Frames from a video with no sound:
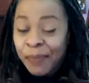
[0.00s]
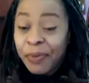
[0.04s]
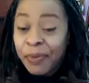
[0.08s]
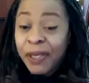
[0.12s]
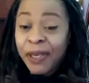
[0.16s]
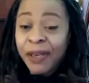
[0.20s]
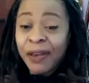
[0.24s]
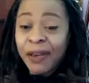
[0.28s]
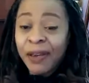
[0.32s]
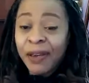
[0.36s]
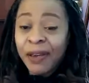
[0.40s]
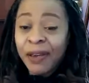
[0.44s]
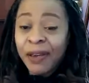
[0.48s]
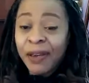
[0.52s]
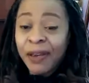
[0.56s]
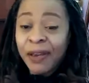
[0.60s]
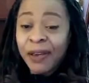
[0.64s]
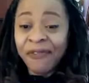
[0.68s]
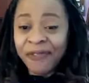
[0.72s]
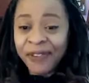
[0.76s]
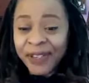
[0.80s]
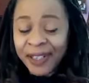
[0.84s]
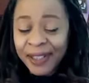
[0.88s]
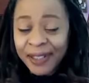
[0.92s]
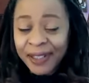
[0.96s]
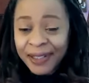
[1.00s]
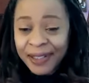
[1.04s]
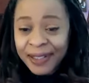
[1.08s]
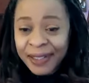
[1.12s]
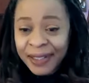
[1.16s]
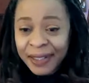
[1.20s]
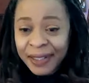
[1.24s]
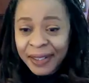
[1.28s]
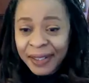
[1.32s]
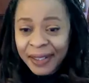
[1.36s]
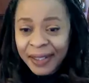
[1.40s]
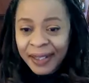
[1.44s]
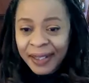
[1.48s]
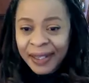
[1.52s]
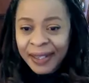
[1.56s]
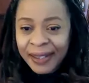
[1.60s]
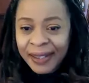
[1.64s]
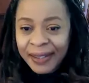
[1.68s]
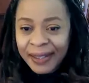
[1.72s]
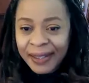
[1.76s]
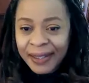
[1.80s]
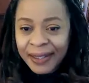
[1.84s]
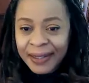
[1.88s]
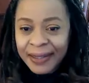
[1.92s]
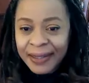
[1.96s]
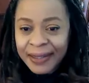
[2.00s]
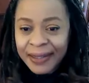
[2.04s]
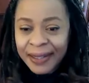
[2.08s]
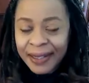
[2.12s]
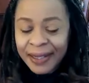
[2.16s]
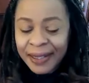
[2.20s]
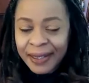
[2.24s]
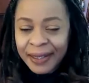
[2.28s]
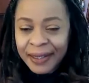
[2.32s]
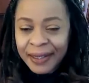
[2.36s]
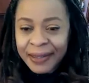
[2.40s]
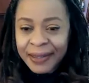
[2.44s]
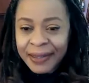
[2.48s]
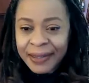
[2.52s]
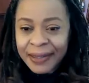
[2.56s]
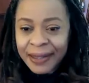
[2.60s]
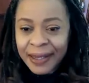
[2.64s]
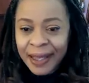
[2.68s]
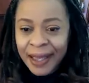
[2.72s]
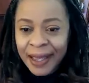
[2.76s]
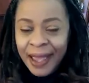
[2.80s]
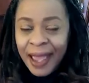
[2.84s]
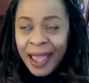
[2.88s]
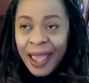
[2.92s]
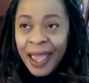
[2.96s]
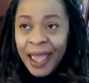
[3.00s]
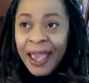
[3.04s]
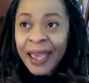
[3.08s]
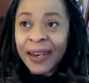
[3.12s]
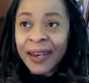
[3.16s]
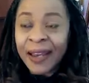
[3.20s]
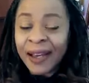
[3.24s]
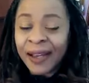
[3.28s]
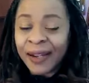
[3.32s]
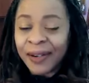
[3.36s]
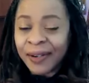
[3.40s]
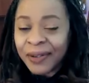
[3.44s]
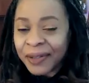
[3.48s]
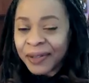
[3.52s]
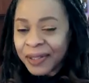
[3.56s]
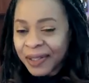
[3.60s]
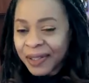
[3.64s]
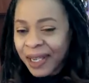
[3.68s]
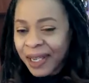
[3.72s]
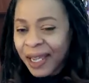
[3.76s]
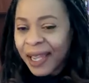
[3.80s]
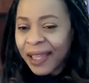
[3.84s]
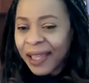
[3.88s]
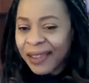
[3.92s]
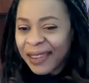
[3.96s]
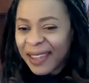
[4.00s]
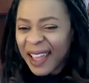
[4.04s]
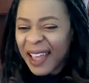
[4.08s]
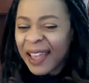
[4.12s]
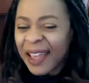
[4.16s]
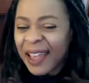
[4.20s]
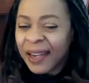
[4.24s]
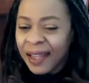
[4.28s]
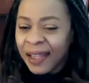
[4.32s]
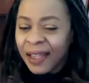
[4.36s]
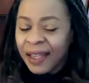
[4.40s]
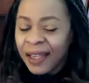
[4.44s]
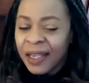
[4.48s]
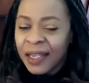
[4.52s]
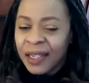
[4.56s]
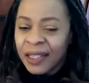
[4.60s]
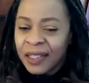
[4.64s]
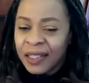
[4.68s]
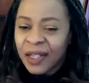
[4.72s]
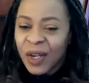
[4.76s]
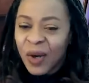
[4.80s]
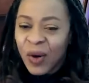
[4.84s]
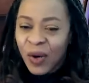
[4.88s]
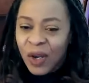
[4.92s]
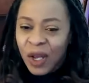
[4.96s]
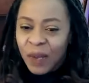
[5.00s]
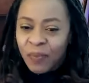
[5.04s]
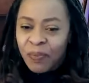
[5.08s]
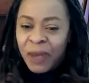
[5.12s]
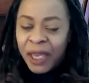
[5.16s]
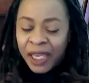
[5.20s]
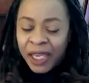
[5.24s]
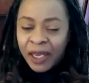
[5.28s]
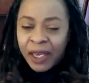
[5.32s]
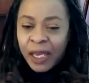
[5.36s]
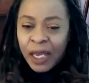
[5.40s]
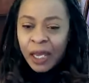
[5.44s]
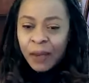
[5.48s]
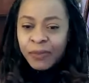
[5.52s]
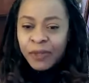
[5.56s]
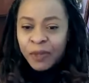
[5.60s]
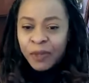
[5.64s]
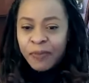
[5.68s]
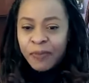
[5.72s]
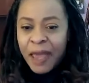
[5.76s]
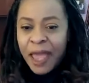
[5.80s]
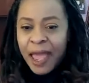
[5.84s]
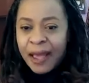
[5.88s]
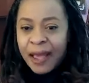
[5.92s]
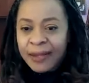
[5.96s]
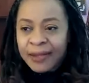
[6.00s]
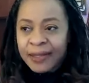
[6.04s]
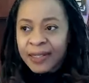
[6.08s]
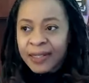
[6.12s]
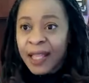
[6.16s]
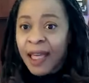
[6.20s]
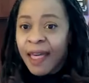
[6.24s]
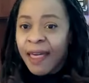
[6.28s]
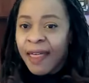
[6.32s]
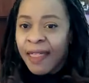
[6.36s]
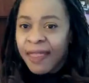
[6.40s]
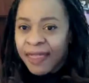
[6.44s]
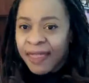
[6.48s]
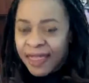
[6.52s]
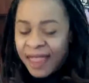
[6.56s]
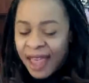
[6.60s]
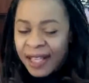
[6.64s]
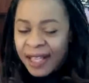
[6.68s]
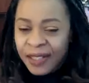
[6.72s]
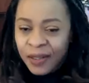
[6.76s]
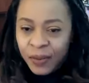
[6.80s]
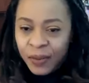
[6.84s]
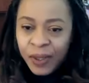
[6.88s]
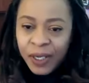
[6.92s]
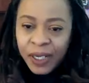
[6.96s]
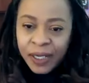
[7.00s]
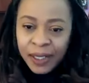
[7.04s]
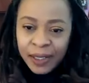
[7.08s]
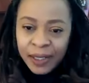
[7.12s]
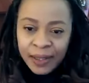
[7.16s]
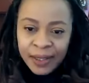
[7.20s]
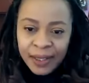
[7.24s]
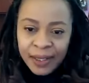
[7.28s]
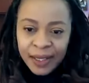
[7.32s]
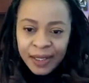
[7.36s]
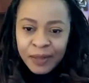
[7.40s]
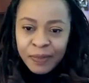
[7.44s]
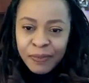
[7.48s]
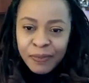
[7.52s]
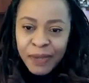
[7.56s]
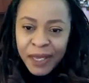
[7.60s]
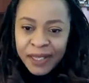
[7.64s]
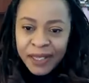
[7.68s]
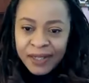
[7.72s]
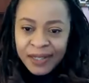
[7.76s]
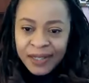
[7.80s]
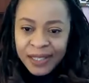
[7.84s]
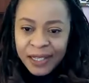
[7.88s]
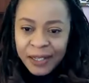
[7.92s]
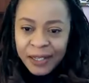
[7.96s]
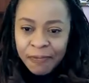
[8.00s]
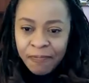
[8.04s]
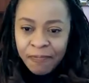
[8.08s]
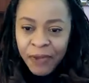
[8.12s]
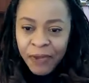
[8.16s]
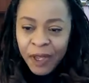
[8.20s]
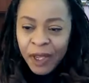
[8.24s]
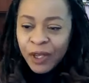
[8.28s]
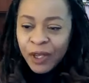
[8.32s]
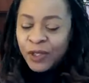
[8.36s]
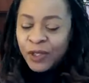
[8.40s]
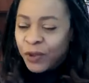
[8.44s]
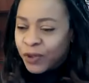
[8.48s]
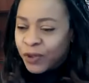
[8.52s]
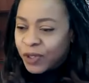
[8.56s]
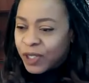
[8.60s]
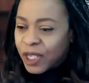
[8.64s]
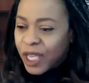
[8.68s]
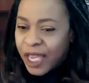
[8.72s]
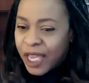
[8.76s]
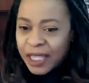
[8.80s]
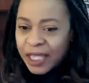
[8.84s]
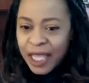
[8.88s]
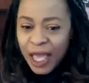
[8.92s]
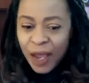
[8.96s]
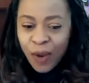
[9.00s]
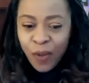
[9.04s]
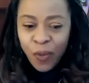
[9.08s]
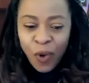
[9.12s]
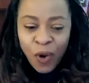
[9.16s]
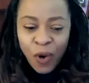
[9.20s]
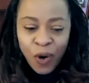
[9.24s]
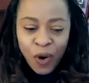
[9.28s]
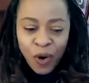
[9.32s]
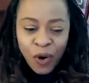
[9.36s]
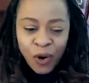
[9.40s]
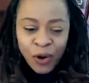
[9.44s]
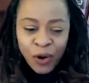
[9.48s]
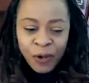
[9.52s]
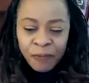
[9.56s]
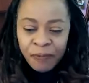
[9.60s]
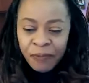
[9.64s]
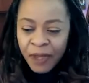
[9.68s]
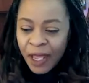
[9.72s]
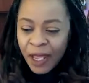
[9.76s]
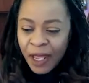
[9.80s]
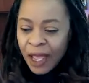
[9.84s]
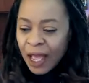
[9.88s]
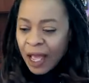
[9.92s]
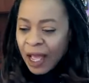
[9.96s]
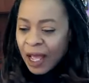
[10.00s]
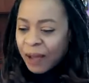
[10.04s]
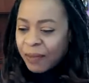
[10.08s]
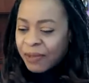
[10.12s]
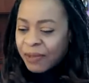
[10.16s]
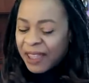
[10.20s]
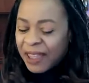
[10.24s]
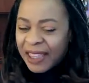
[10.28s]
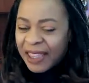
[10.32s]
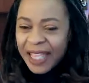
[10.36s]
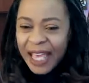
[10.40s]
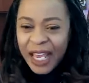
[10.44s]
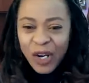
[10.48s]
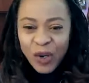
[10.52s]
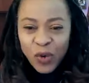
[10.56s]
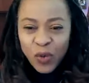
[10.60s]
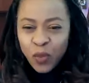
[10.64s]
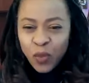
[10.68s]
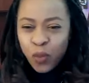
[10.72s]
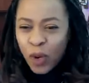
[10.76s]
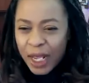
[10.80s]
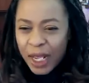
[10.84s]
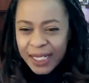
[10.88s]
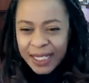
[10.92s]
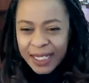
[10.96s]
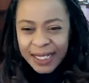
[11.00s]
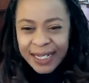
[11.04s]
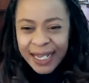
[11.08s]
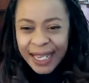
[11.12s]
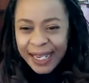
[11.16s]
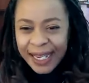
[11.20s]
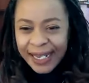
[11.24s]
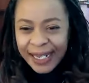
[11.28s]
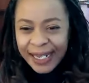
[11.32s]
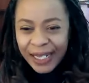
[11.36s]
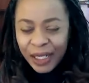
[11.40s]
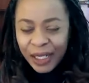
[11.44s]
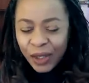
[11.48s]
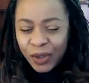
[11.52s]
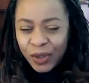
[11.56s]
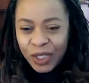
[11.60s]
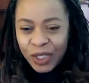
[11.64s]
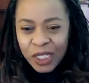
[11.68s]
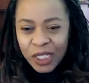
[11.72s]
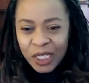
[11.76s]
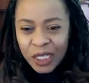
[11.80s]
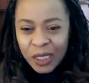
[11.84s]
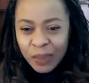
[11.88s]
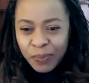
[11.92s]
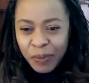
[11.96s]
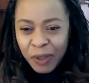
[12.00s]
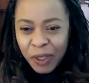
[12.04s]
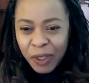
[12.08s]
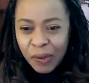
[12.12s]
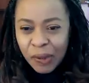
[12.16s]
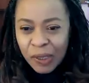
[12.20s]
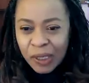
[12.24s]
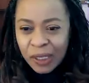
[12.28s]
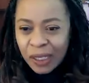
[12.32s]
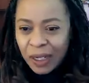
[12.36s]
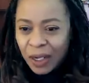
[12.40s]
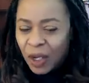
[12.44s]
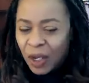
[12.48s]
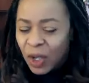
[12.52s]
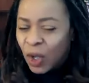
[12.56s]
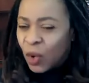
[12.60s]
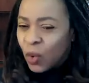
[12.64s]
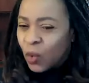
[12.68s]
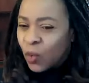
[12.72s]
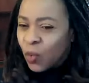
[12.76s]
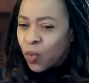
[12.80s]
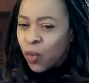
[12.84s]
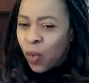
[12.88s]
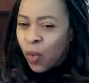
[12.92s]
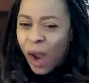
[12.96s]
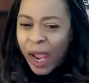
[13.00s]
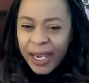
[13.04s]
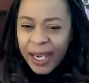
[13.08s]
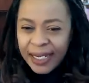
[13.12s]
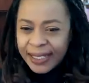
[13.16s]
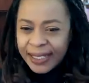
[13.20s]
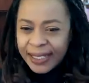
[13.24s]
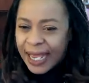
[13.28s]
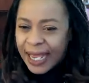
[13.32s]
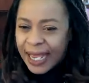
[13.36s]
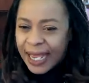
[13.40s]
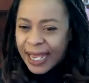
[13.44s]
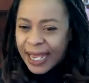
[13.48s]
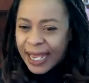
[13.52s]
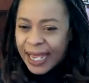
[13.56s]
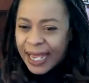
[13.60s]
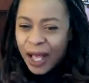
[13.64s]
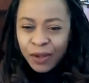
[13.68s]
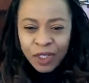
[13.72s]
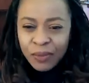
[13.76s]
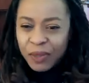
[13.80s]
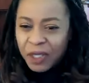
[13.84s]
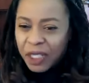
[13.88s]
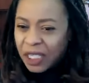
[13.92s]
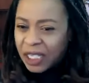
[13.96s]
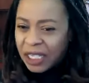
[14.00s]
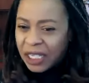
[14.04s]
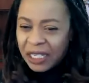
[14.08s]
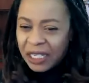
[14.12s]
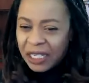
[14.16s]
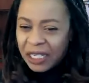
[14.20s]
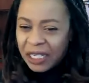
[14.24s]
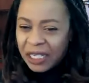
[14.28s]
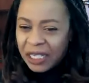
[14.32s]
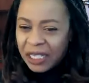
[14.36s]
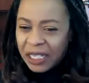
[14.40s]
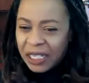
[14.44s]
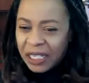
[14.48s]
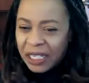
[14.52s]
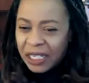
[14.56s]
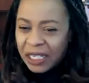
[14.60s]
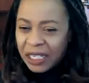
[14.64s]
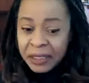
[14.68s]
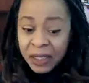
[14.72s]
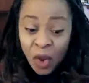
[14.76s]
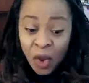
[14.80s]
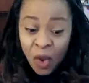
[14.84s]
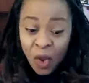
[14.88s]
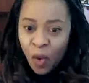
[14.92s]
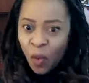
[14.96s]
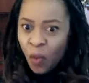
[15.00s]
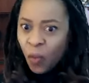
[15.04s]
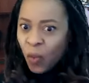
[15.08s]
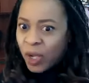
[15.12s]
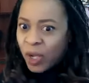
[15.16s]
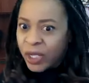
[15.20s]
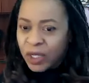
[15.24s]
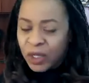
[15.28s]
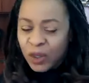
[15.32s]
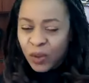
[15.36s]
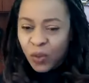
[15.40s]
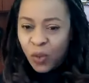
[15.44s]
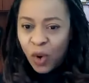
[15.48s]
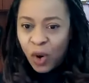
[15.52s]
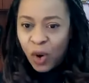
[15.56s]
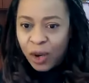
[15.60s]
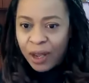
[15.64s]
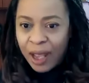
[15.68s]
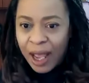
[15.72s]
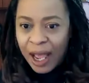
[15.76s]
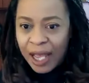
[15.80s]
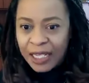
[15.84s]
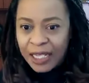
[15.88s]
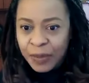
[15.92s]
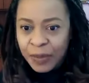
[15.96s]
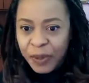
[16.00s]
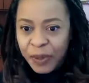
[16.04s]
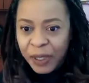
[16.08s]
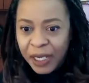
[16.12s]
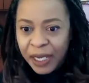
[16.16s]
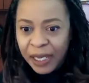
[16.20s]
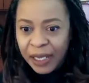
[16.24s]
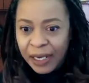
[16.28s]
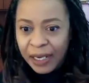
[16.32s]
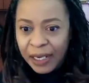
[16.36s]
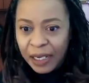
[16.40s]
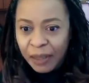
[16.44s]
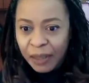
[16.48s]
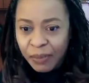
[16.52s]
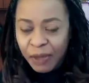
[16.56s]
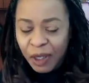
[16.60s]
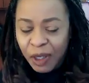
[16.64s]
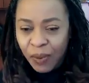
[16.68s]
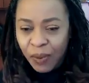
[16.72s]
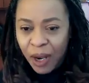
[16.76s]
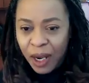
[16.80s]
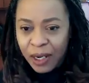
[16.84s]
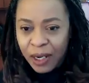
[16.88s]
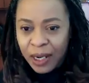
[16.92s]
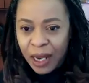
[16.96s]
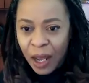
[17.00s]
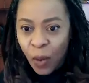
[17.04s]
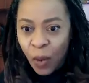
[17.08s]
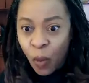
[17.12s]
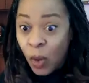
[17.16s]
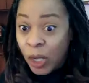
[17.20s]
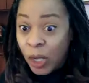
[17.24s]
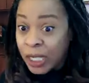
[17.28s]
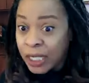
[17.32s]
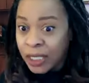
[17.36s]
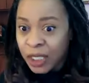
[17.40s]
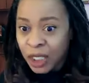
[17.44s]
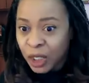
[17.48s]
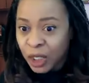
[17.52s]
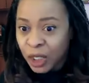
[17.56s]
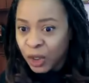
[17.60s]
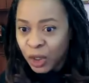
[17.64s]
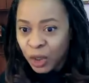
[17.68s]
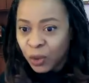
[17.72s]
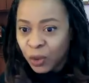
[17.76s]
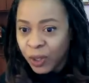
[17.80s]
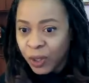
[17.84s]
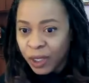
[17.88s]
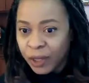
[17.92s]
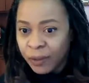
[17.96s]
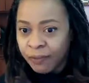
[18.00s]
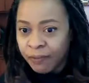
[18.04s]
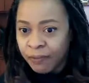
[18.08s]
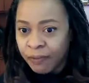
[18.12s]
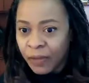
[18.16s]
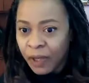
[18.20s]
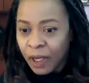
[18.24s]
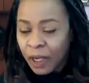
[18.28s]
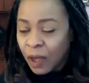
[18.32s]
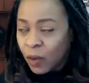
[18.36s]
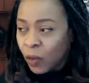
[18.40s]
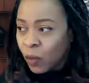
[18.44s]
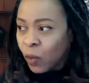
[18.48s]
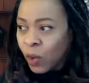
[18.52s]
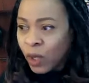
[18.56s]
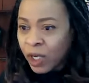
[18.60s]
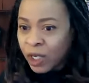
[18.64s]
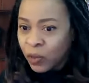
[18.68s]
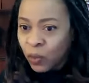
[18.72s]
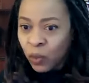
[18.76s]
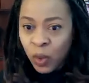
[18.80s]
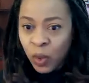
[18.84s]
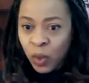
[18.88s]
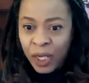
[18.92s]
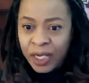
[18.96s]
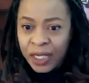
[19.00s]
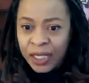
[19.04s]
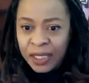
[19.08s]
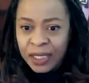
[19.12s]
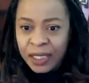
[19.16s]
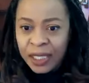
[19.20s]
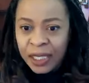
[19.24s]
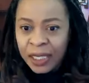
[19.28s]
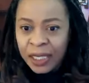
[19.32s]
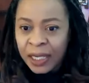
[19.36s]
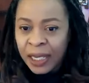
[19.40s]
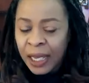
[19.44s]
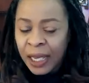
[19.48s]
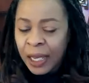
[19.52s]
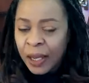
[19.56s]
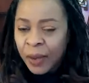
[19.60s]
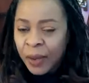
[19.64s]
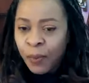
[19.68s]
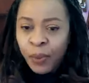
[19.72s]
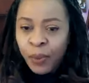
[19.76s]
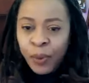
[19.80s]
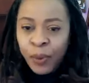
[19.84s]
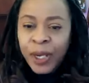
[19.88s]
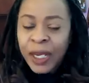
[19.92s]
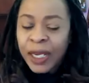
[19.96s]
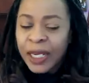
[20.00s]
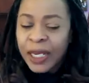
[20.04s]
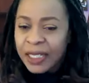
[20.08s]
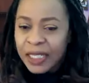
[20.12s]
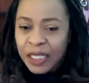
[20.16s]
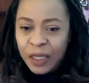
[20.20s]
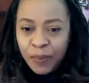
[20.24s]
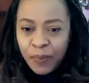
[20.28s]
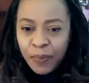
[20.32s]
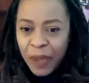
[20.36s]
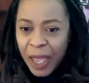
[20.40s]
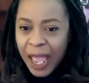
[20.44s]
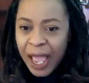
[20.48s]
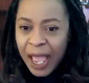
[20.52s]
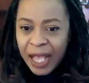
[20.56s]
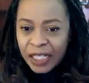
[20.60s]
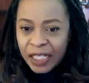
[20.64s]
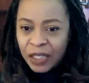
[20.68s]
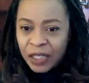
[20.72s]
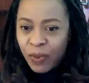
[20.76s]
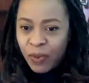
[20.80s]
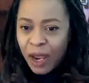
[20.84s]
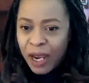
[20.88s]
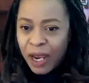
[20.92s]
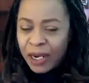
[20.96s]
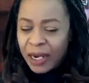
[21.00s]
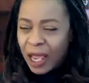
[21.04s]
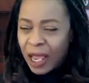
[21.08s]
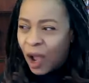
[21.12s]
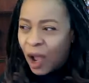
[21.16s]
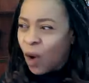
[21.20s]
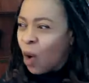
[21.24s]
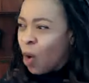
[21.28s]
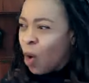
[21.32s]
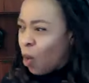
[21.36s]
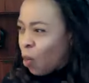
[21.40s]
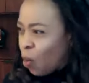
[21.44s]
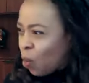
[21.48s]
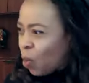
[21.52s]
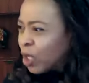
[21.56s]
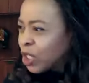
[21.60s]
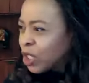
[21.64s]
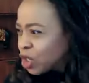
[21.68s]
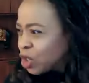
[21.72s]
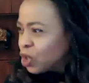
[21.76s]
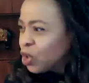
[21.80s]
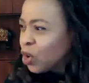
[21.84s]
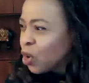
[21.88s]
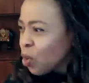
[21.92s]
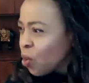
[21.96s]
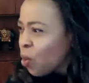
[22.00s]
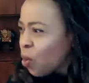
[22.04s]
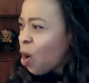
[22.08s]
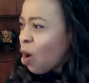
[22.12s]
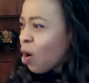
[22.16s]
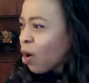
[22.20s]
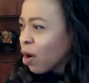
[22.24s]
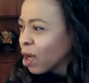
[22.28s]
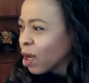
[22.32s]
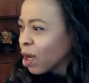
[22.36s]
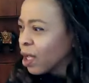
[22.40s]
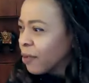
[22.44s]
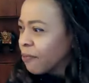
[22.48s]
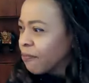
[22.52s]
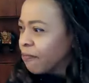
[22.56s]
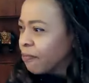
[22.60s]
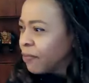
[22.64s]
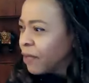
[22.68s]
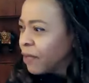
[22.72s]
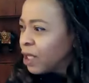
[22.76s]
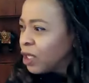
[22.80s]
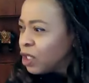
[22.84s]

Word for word: and be confident in these things and understand that he's going to make it come to pass. That's what he does best. So take that word, let it resonate in your spirit. Write down some key nuggets. What's the work God's beginning in me right now? What is he doing? What is he bringing to pass right now? What's your work?